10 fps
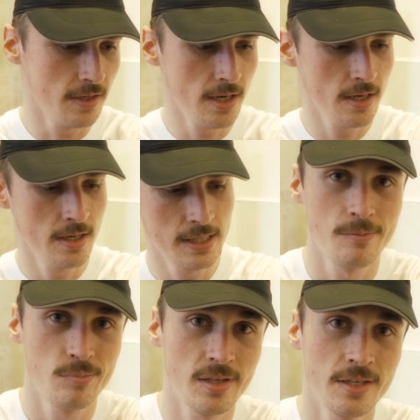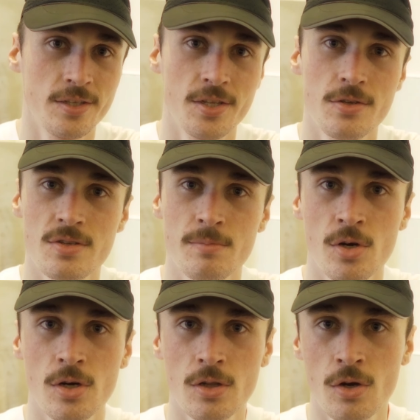far. Probably going to do some
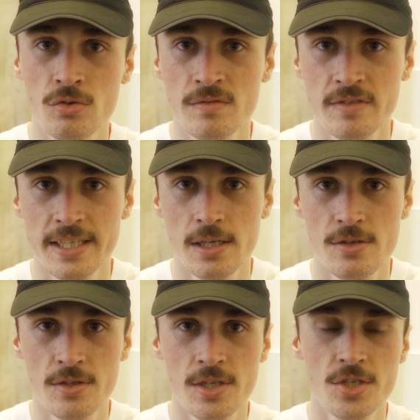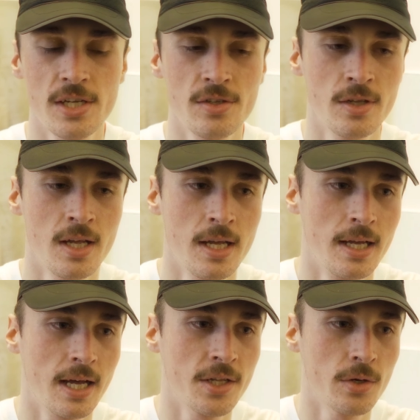more long run videos on the channel.
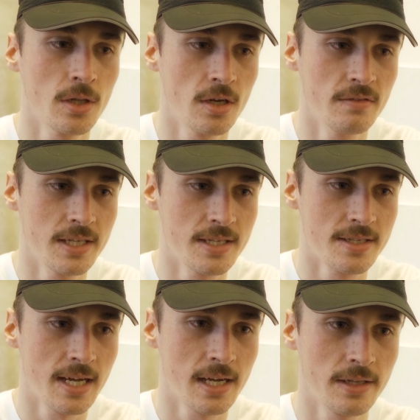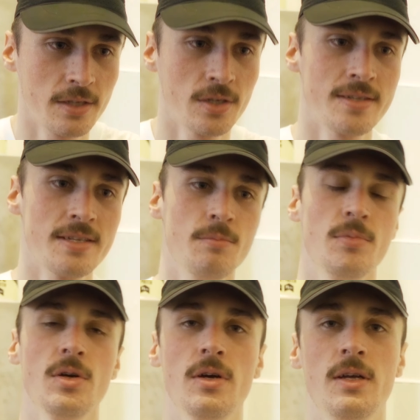I know a lot of it is cycling content,
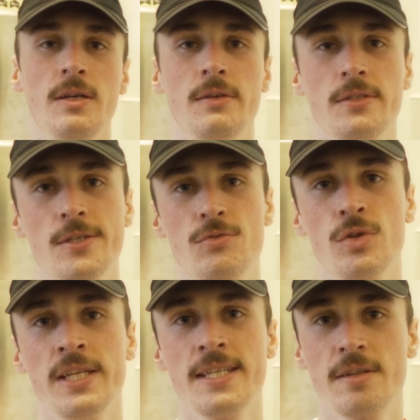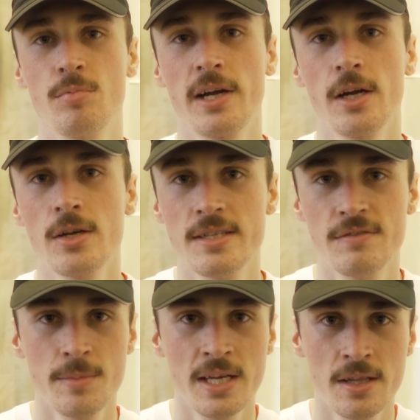but because running's the priority
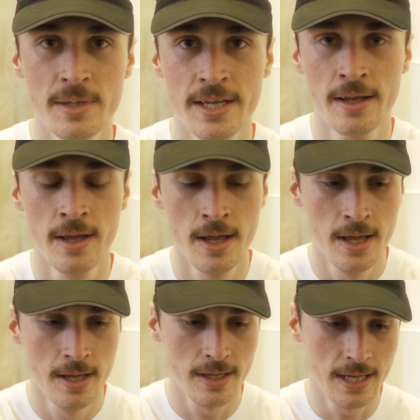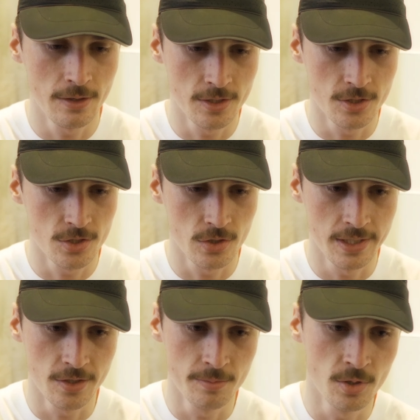for me at the minute, I'm going to just try
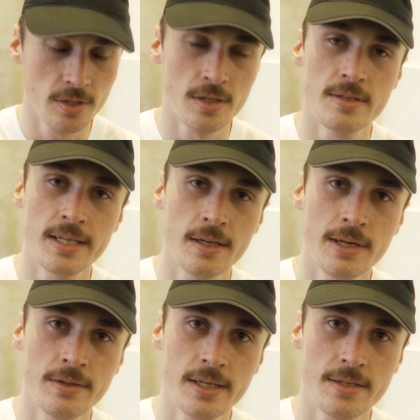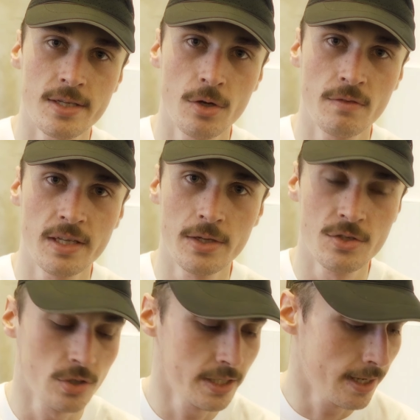and do more content around it. So hopefully you
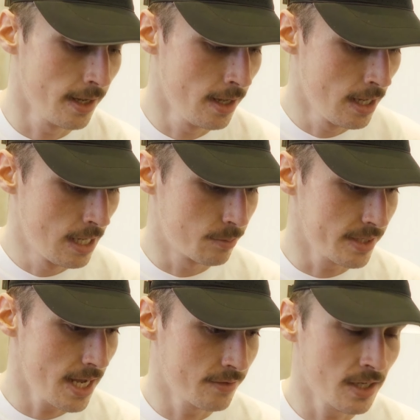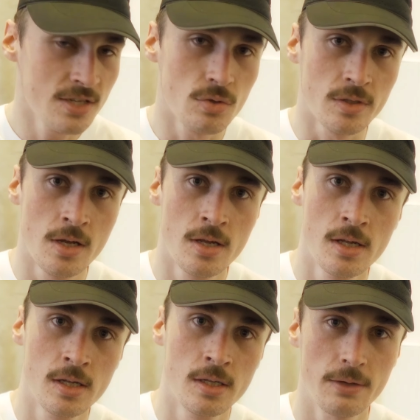enjoyed it. But yeah, nice one.
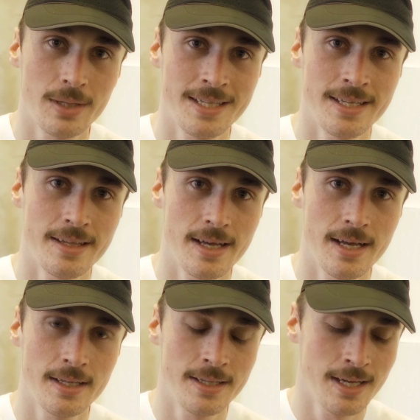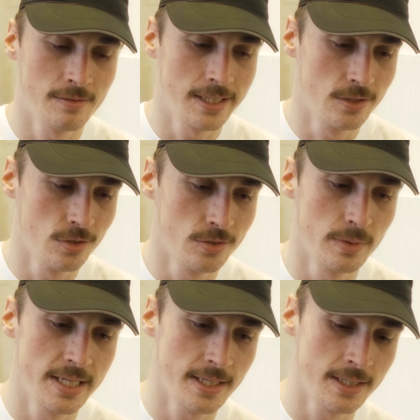I will end it there and have a good
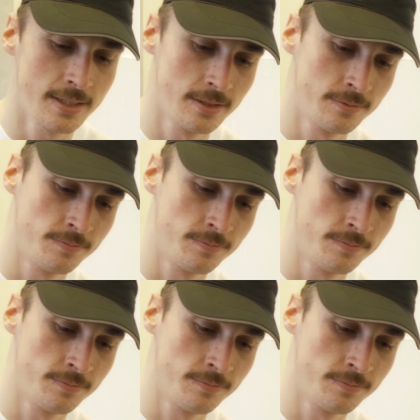weekend.